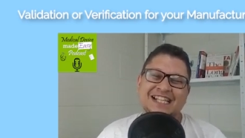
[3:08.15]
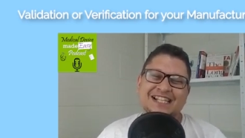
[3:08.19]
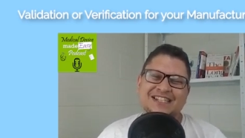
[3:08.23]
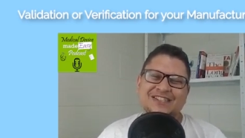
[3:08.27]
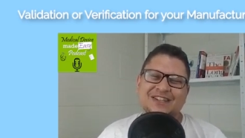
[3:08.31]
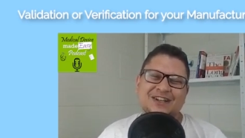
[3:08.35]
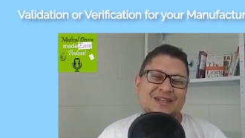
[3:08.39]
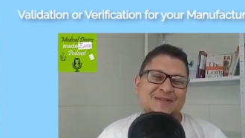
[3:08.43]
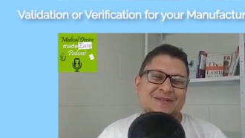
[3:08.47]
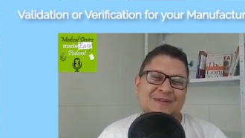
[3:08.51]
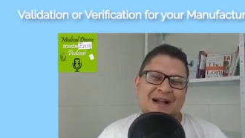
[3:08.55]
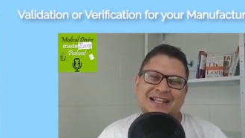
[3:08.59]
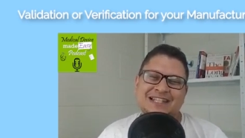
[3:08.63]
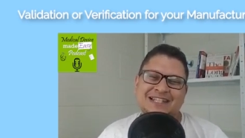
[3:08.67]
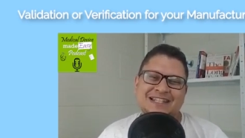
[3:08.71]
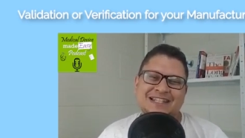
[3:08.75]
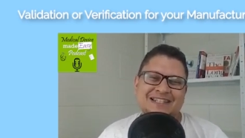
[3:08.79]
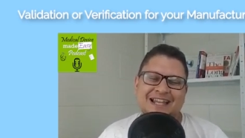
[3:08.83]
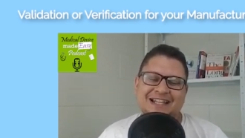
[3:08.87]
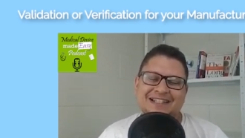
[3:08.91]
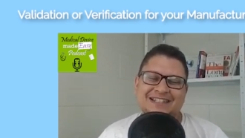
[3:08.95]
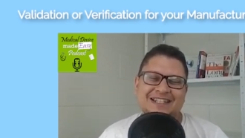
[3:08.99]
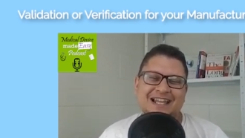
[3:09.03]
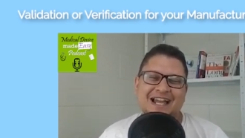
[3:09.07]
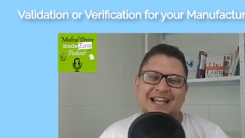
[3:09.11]
So imagine
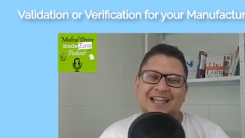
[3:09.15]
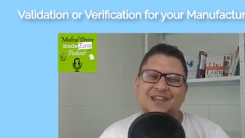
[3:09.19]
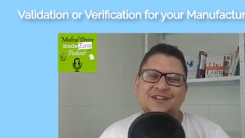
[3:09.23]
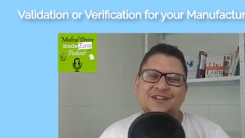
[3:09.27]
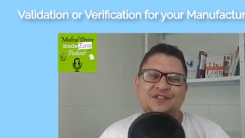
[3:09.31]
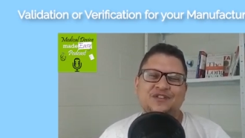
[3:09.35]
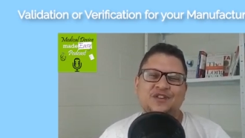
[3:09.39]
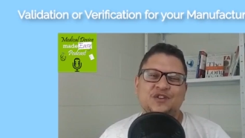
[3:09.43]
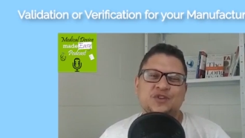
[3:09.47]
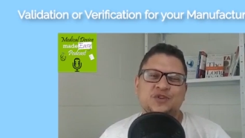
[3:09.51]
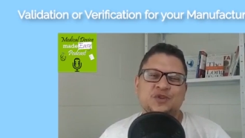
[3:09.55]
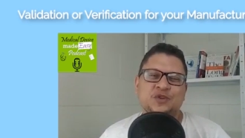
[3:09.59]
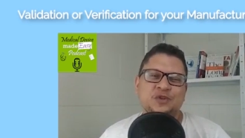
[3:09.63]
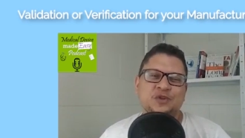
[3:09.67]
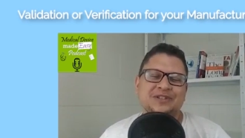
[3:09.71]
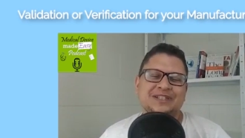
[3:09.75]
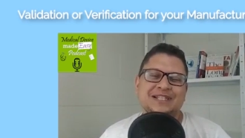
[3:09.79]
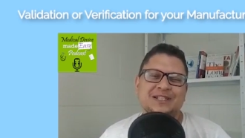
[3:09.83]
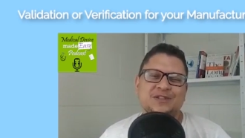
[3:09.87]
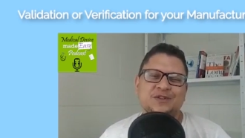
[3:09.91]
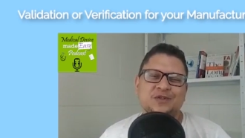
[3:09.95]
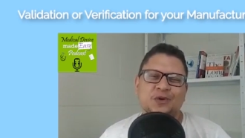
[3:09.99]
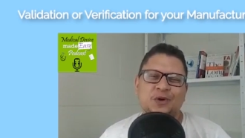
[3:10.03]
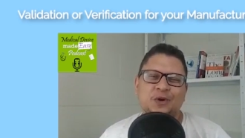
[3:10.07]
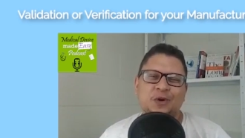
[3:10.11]
that, yeah. If you should
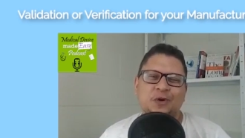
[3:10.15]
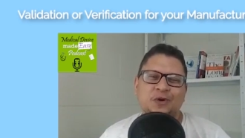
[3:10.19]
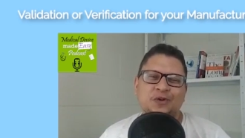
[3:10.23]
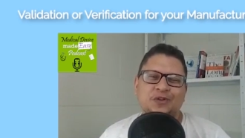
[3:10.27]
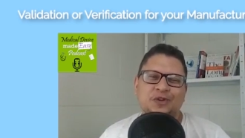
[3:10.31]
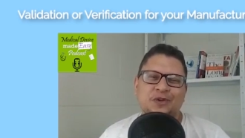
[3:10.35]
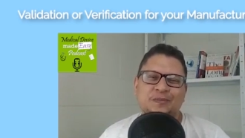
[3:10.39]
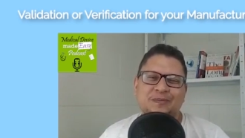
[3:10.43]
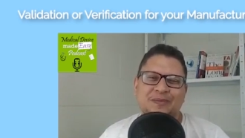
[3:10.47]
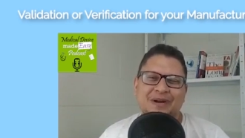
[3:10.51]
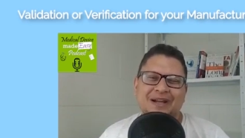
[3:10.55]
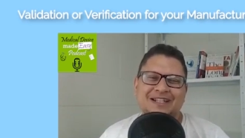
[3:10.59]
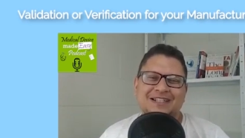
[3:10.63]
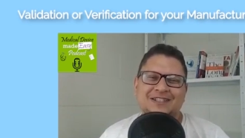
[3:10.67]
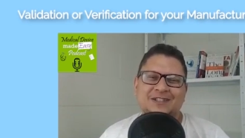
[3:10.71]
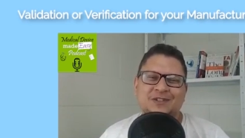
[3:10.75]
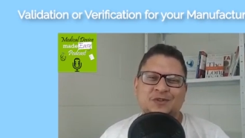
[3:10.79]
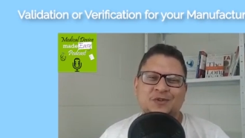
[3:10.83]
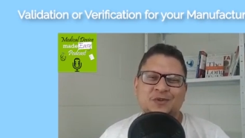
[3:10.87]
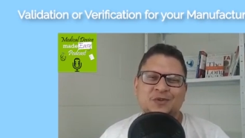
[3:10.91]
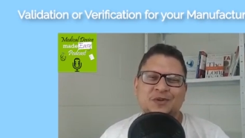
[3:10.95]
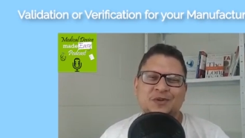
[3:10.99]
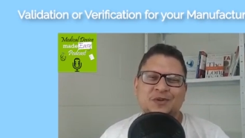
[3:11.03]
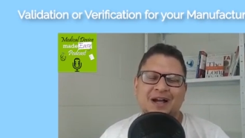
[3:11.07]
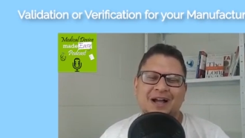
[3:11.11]
destroy all the parts
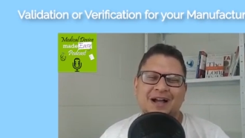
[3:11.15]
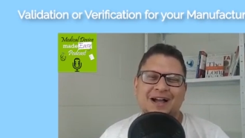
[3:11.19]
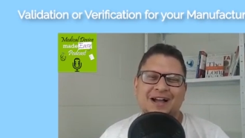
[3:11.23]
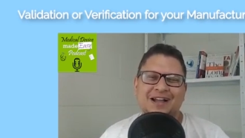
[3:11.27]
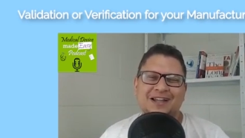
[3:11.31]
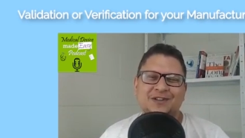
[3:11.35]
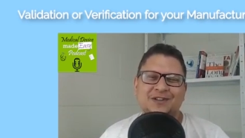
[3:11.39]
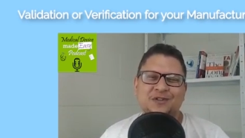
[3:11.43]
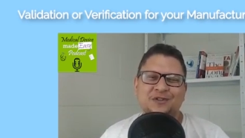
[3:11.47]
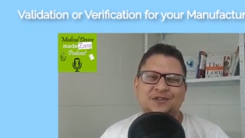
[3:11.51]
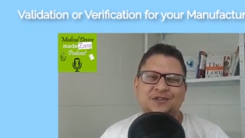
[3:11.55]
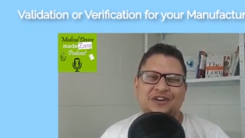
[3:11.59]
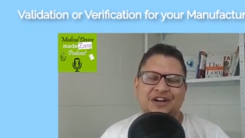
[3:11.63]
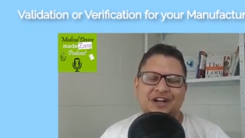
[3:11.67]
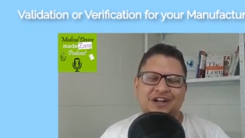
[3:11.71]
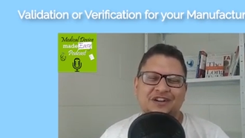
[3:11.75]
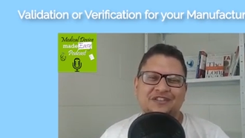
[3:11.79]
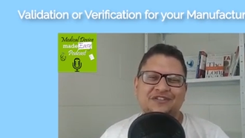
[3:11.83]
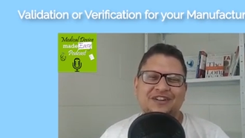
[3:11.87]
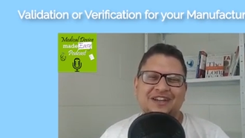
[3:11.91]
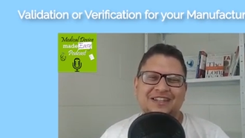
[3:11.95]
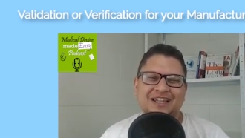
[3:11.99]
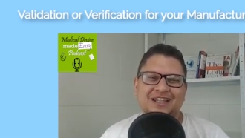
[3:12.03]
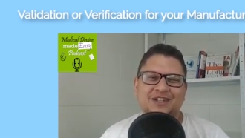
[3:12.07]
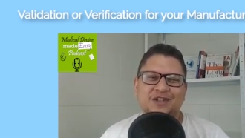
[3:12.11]
to uh, to
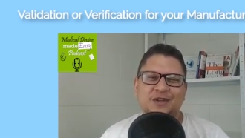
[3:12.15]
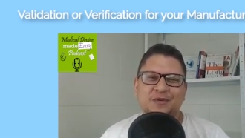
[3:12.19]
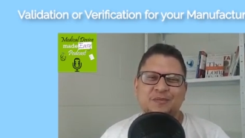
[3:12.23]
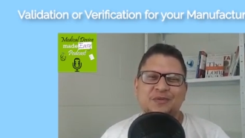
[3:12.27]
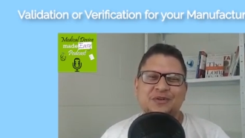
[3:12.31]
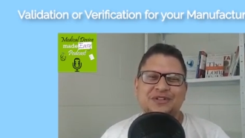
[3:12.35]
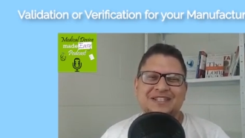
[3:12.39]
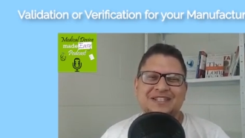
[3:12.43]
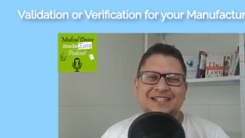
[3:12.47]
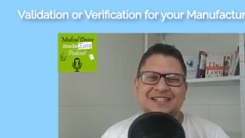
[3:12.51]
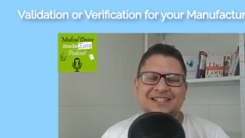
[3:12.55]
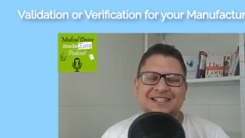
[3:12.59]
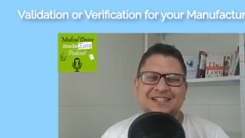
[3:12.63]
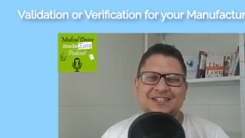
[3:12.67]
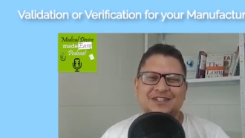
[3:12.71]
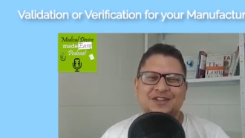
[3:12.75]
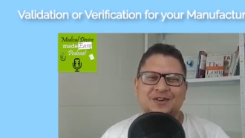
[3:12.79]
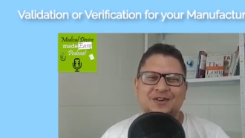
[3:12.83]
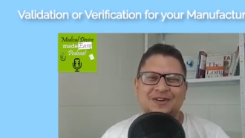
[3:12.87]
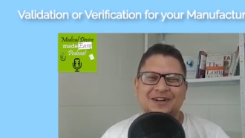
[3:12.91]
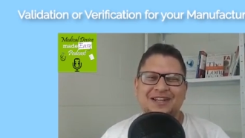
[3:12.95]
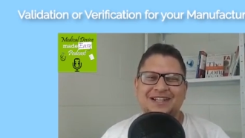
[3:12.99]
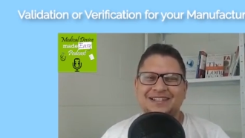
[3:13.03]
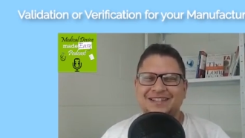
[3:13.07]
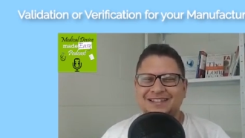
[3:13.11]
verify that the process is
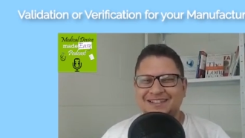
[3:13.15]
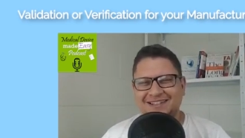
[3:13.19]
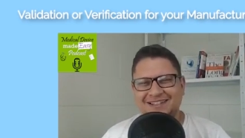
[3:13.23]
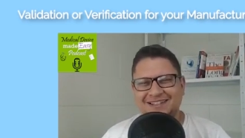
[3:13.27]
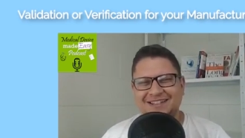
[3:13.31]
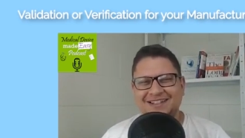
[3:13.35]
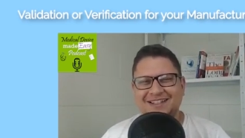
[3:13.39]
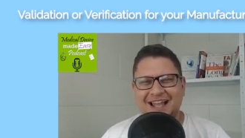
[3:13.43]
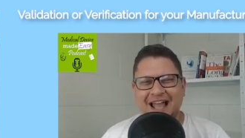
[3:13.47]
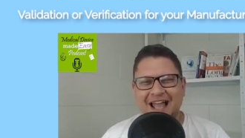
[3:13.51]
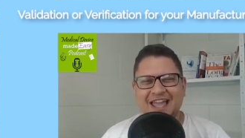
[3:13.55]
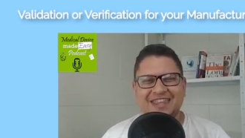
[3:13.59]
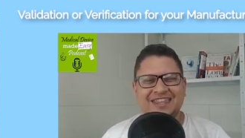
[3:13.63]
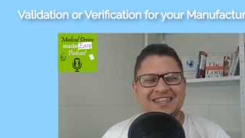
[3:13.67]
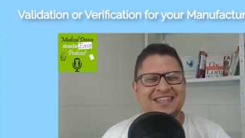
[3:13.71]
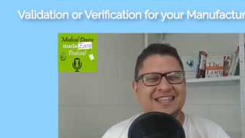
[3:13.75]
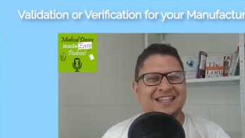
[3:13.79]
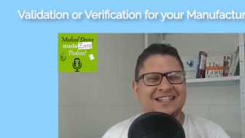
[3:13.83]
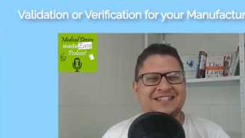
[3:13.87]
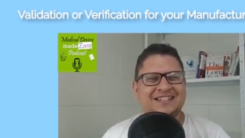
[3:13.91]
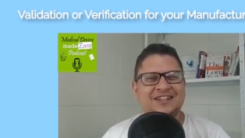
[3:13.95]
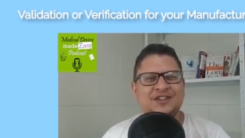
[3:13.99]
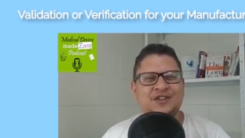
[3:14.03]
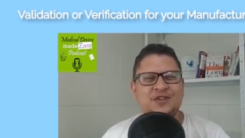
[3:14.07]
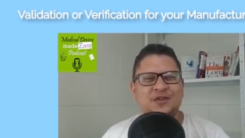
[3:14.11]
correct, uh, I think
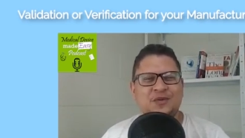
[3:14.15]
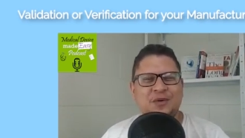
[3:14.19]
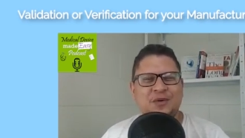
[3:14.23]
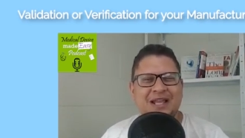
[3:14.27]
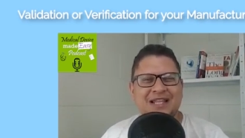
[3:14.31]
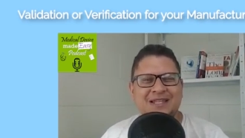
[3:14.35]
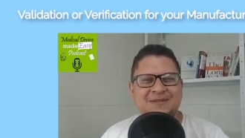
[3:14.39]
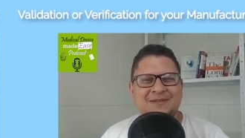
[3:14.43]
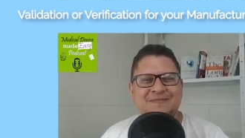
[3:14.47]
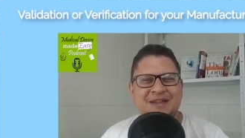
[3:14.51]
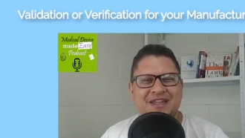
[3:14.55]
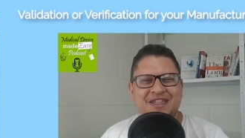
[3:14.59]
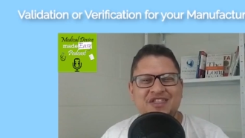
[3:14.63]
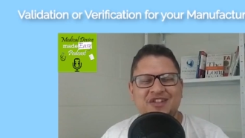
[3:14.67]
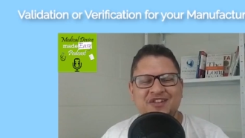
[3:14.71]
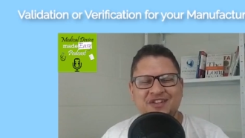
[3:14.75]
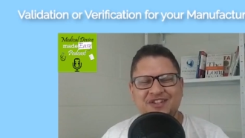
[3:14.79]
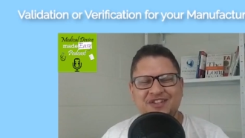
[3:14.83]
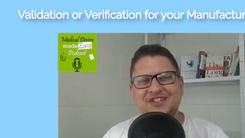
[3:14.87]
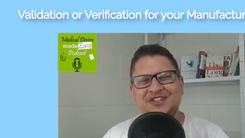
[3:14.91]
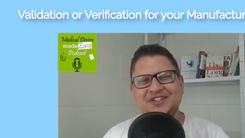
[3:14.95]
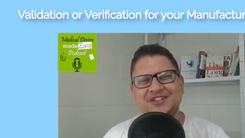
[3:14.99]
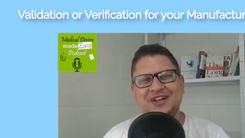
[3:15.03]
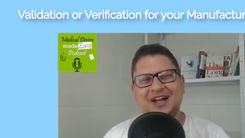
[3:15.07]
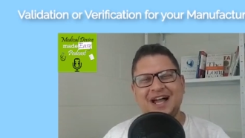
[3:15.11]
it's not the right method.
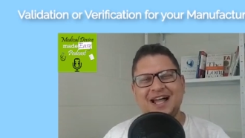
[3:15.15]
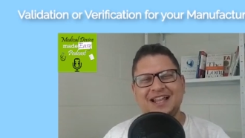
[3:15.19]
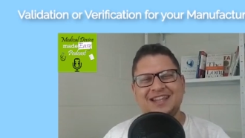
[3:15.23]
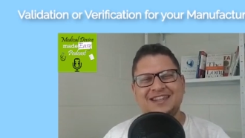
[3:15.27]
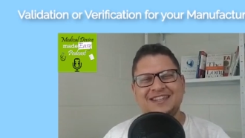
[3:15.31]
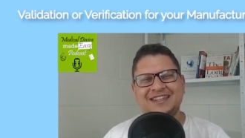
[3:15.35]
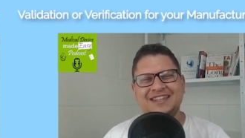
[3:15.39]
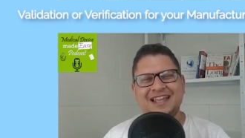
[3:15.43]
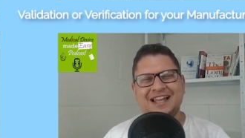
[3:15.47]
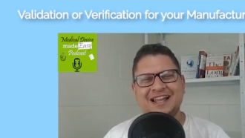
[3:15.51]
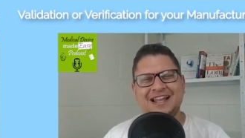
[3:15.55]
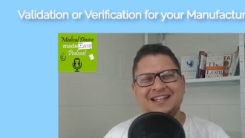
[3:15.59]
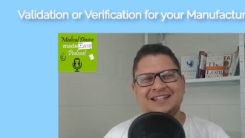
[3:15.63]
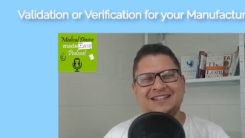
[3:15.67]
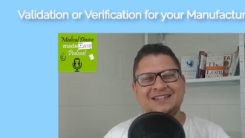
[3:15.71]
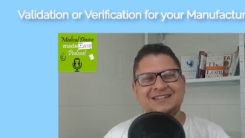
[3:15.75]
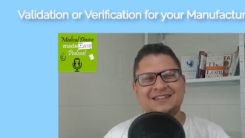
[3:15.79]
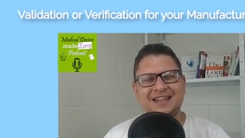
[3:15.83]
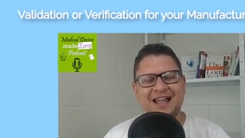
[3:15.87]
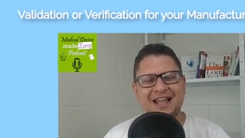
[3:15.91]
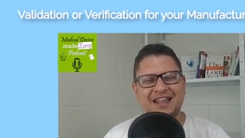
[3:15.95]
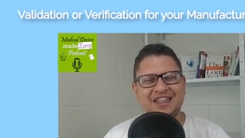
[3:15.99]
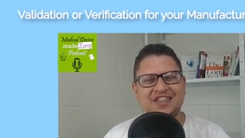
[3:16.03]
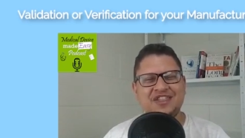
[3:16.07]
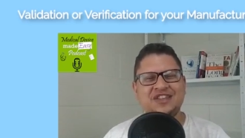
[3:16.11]
So at the end,
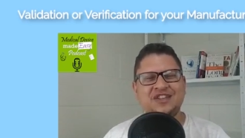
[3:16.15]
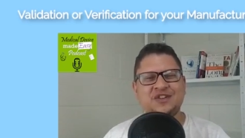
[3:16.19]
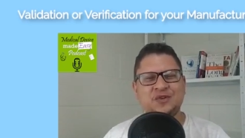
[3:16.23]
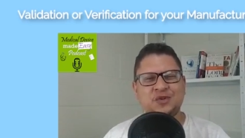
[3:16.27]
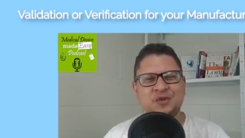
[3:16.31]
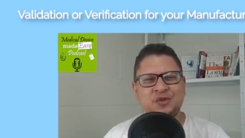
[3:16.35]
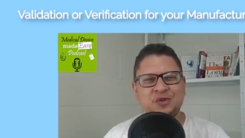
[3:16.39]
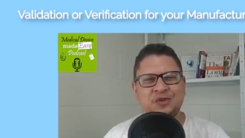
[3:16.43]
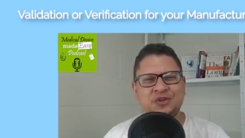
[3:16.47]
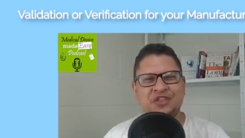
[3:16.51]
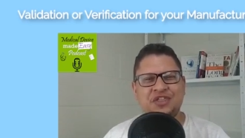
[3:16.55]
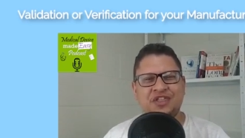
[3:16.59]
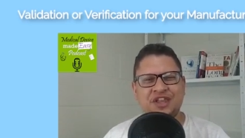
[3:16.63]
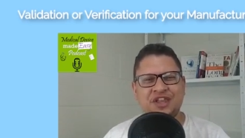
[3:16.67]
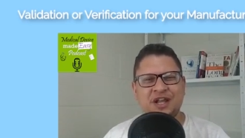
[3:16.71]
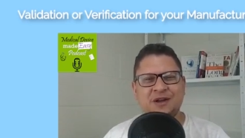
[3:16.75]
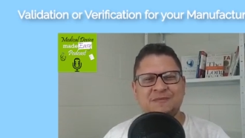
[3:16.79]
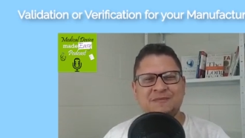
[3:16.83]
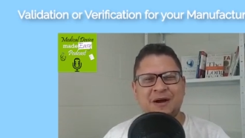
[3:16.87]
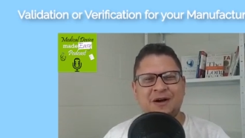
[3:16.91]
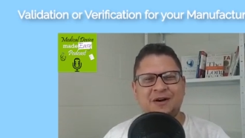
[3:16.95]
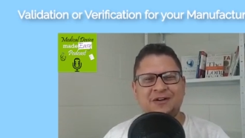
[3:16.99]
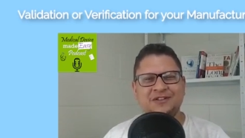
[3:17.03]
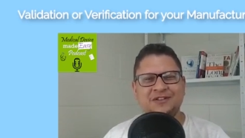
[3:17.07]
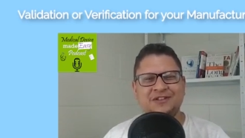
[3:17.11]
I think you should think
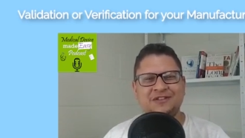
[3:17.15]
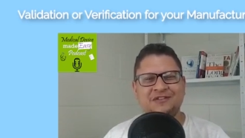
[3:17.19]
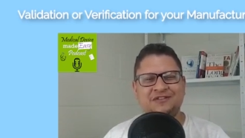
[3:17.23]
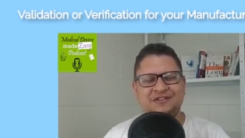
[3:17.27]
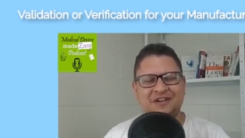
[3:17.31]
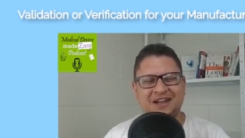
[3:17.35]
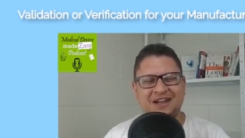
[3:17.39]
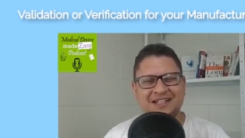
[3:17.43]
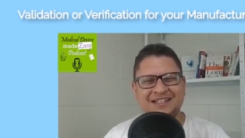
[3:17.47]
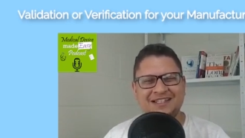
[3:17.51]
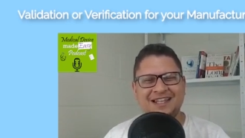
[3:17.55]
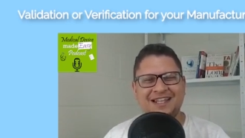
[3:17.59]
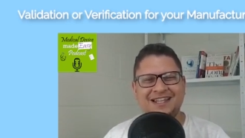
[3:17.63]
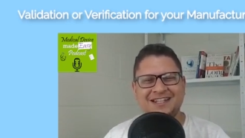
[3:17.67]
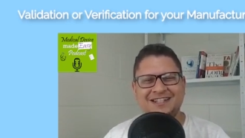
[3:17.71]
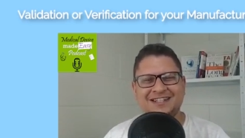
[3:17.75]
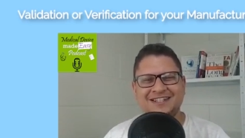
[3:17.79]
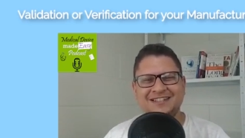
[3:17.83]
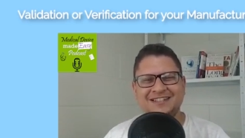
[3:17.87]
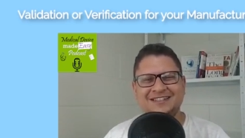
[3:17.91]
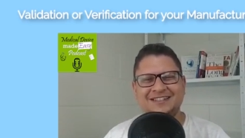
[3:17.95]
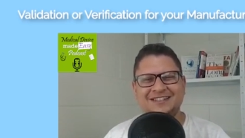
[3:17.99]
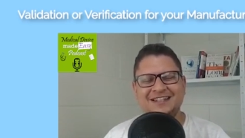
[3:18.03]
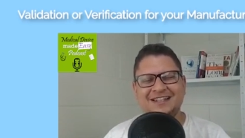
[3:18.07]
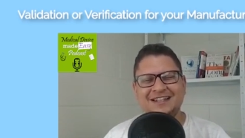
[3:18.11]
about validation